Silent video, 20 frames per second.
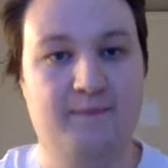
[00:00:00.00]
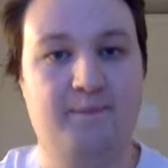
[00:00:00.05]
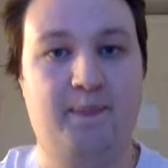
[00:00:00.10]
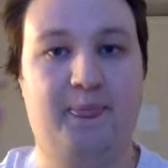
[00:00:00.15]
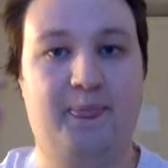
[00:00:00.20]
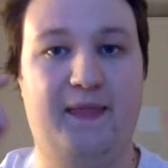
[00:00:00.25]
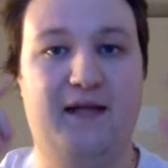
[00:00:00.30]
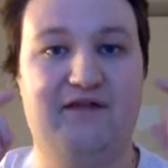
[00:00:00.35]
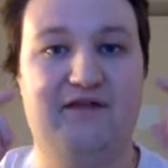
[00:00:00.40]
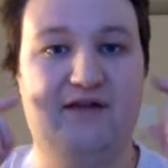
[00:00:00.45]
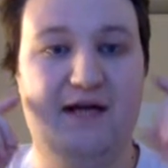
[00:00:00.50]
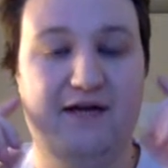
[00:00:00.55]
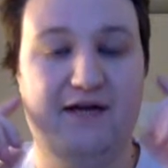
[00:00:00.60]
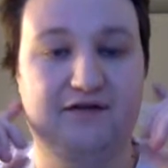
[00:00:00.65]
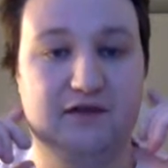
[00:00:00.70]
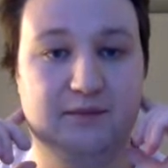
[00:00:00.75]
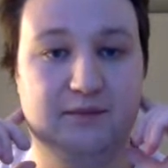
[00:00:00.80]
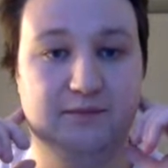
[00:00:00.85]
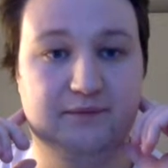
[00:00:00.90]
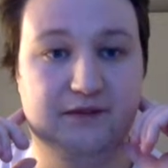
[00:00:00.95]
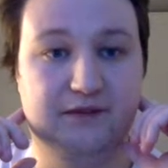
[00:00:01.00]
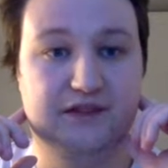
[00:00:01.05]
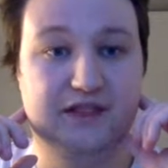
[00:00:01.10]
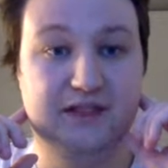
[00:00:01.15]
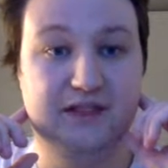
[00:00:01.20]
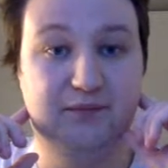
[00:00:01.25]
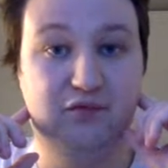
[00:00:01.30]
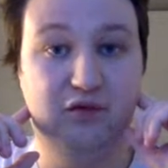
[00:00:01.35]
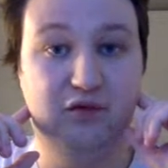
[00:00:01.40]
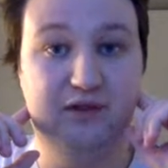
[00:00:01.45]
They even have some
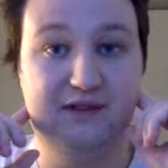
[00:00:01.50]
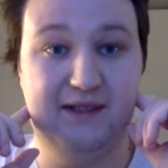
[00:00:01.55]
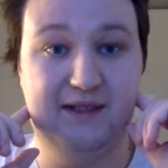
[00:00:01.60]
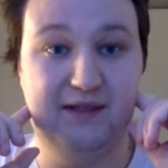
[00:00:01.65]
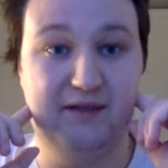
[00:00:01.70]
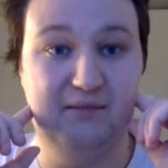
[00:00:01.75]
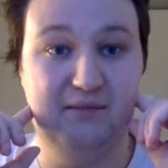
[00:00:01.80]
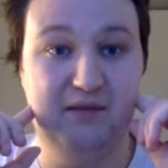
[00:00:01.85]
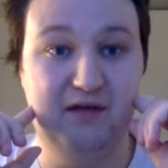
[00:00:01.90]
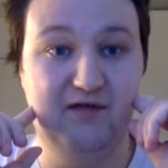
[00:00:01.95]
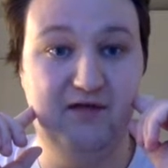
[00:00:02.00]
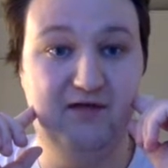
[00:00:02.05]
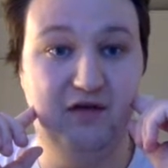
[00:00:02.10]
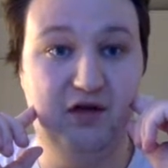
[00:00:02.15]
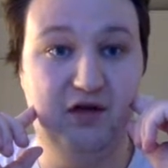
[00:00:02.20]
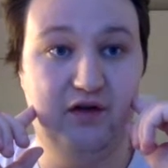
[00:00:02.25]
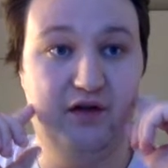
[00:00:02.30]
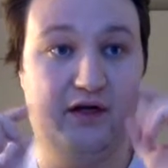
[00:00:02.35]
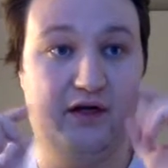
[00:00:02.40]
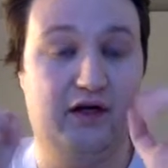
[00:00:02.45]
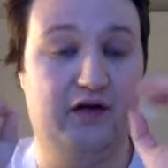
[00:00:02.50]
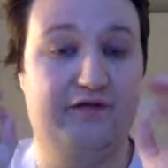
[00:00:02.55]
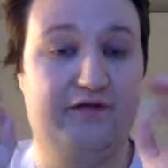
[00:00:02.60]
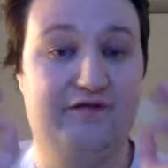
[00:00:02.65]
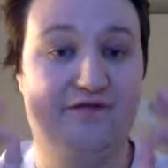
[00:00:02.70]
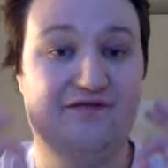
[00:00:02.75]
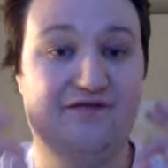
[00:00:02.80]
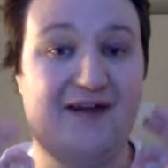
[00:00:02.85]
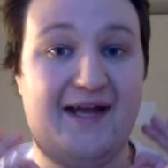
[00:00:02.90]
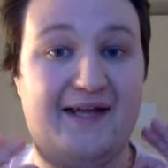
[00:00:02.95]
cheap ones like the Mille Fleurs that are
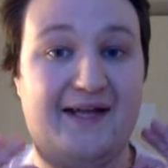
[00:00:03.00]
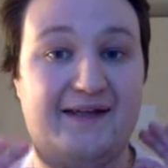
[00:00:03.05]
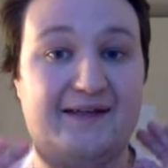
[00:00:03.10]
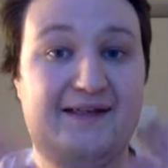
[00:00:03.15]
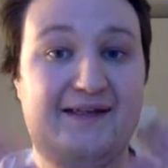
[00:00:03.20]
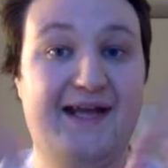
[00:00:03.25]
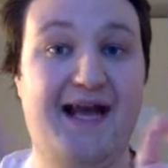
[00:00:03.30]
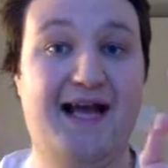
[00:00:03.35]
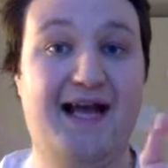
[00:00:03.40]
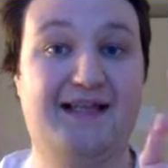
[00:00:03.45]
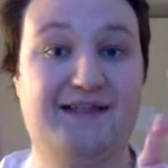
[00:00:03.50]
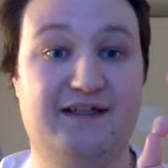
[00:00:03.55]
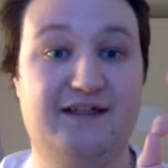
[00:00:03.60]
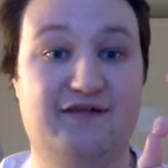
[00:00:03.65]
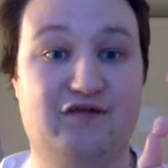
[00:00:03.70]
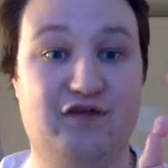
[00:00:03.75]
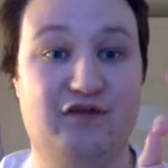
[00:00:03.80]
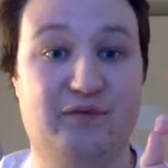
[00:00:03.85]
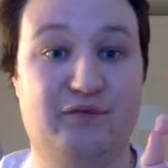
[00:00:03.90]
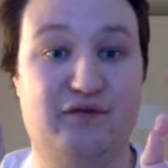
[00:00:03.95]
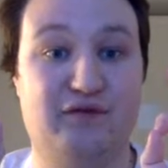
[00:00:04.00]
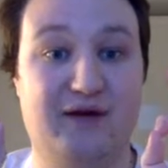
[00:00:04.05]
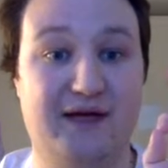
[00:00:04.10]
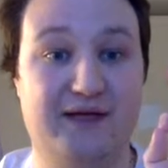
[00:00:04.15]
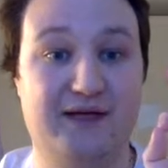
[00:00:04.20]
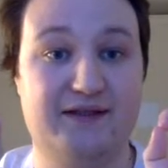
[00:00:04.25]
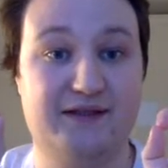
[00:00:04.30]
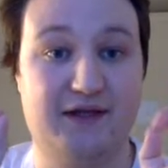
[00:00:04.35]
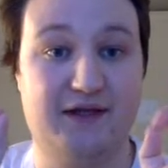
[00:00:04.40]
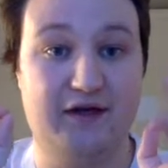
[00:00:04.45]
fantastic for the
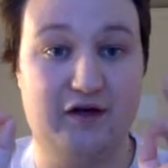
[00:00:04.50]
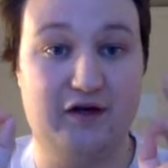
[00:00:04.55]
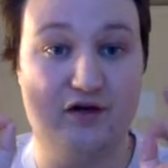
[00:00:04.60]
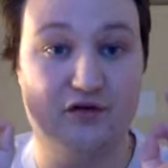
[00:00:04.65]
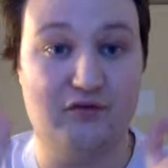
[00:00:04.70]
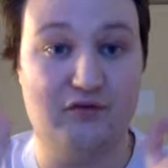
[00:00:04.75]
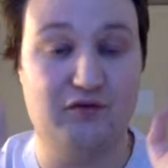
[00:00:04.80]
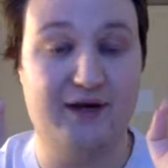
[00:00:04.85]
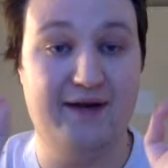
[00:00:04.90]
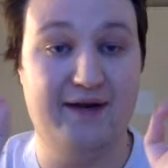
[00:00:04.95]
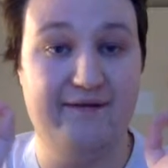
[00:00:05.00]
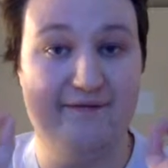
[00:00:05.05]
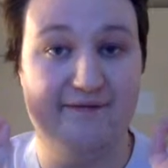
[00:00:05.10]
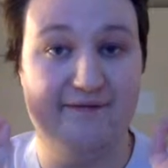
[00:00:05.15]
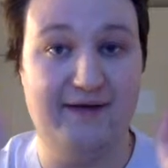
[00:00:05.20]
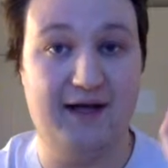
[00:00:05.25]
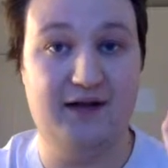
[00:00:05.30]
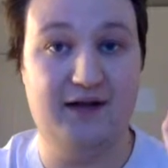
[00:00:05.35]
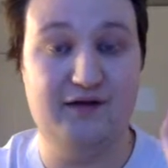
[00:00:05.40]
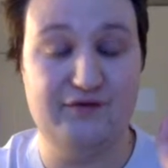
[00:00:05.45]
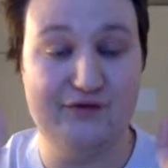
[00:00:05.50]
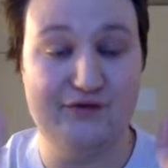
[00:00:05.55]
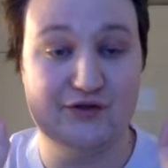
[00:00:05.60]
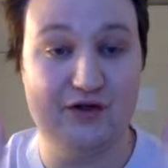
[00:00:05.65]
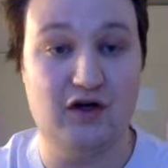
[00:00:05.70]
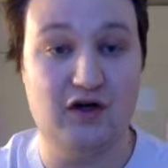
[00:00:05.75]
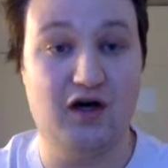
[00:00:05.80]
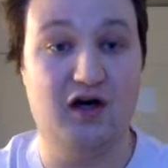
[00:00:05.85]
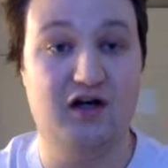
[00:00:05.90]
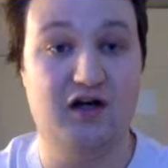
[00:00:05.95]
price, that are great value
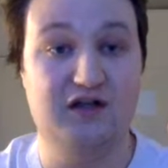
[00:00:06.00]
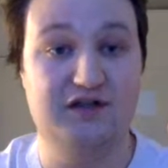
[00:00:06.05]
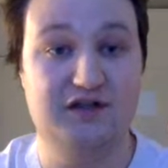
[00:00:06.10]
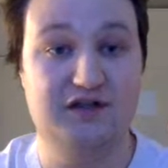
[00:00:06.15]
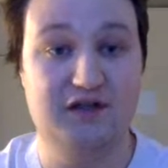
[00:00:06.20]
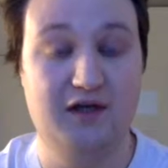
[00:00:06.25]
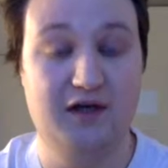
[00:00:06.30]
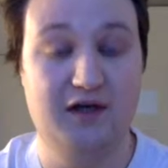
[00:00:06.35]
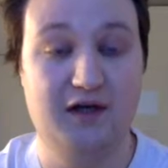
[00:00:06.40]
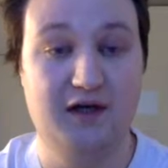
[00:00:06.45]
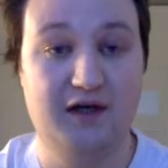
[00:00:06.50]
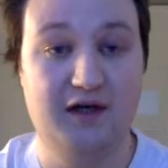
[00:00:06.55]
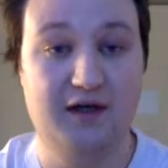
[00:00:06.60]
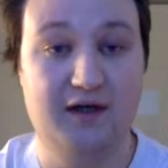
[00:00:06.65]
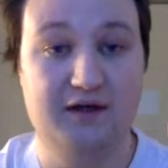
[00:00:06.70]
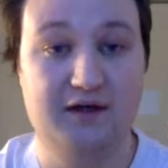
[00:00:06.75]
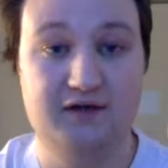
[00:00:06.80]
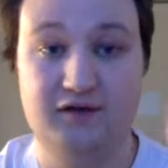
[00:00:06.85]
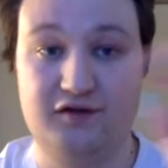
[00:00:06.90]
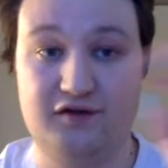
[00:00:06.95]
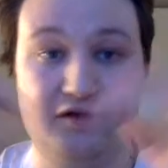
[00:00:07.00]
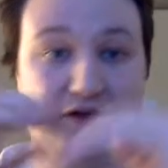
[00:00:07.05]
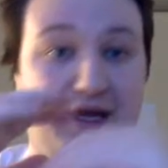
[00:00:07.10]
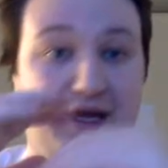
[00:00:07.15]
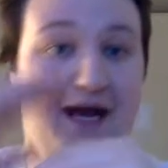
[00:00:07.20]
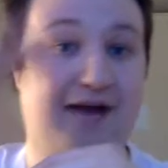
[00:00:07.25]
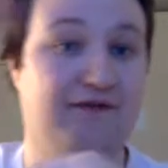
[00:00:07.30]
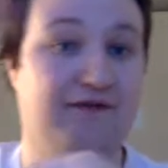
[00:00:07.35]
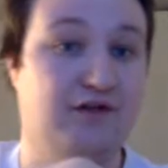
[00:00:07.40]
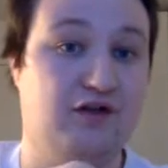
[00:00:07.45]
cigars. So they
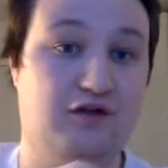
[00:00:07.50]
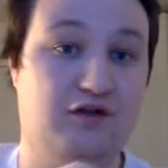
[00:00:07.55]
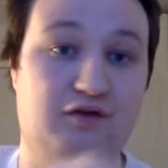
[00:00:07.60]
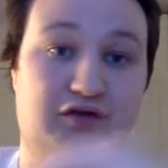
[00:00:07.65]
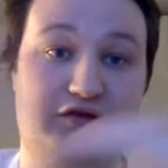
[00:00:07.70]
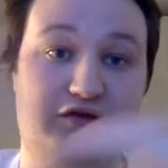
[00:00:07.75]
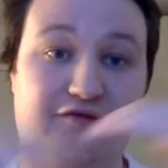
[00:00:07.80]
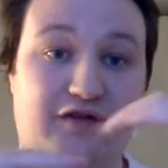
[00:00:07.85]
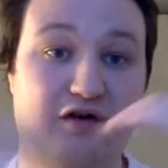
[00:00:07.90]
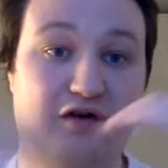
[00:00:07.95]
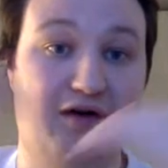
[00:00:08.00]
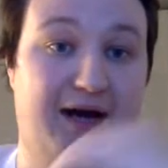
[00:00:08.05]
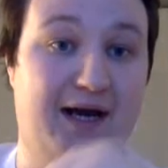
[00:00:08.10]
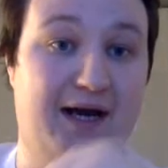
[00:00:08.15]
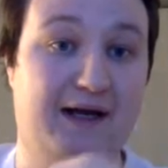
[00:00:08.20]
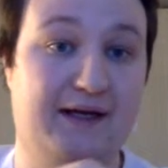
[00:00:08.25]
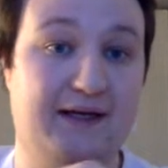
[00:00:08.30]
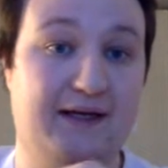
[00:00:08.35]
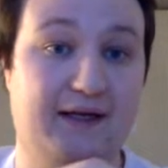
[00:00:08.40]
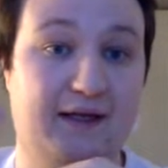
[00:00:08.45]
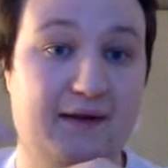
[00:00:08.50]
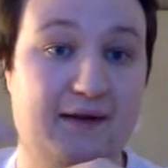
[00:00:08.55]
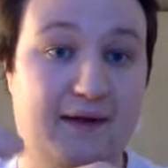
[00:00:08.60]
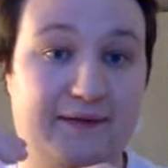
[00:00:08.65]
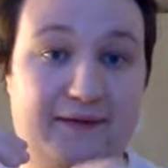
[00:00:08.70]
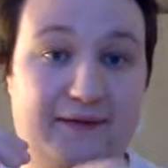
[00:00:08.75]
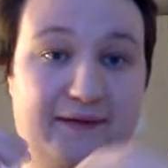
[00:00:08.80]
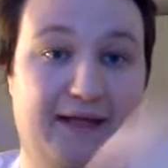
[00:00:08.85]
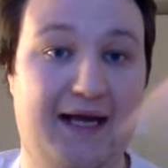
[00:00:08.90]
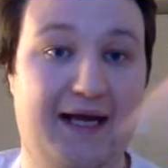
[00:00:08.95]
have a huge variety, and
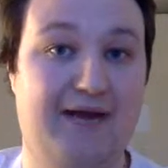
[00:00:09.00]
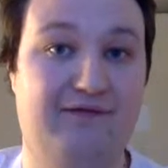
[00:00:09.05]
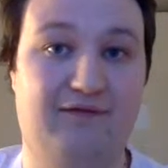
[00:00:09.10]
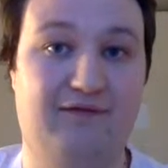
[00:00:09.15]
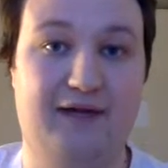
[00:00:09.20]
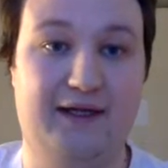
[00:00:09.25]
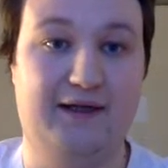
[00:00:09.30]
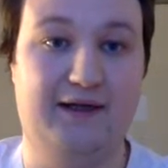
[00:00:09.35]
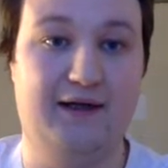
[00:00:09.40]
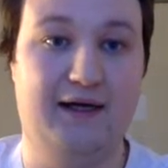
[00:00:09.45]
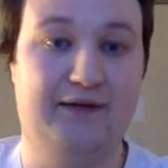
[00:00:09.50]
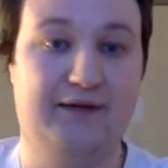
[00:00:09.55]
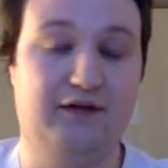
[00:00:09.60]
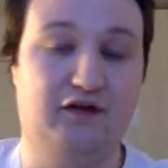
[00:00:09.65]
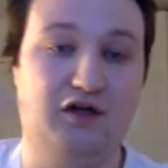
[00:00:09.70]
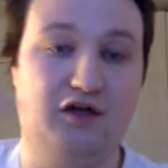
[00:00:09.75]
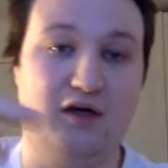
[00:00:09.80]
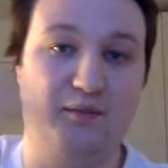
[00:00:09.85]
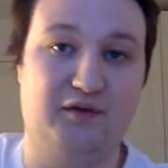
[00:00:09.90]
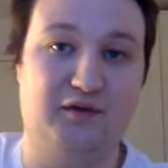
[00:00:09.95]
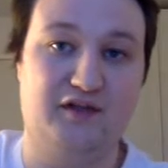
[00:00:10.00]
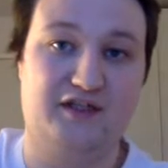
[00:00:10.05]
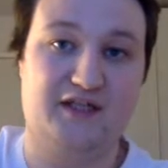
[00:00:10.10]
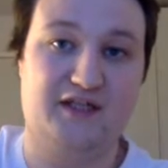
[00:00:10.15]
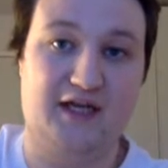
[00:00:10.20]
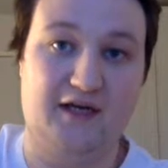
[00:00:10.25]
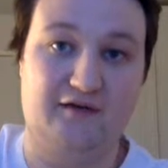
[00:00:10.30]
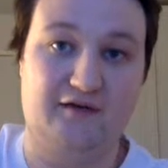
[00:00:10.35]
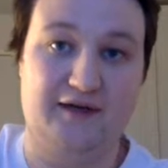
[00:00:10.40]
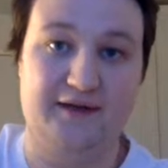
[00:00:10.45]
then they have like at the top of the
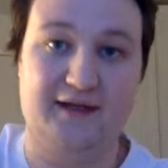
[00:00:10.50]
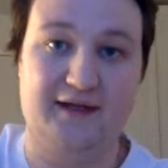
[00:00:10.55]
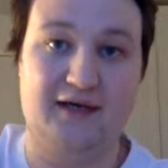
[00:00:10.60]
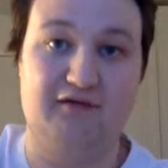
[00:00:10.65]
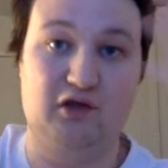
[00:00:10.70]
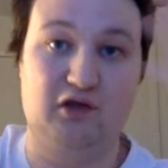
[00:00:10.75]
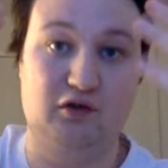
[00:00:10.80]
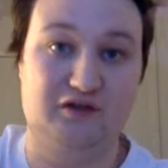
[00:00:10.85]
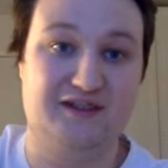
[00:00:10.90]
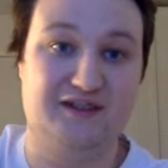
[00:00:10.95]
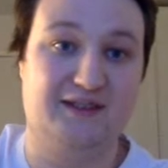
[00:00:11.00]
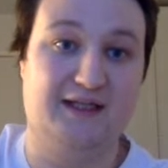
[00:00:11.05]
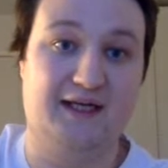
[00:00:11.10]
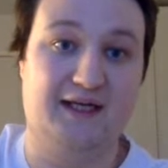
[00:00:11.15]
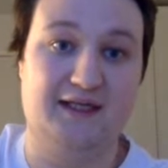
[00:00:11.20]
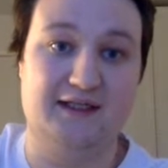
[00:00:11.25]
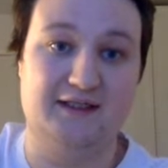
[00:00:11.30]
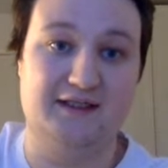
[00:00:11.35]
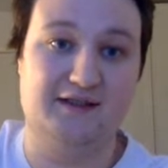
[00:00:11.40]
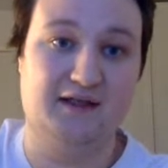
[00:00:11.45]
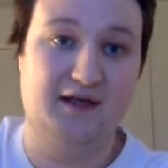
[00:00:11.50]
chain, right? They have the Lusitanias,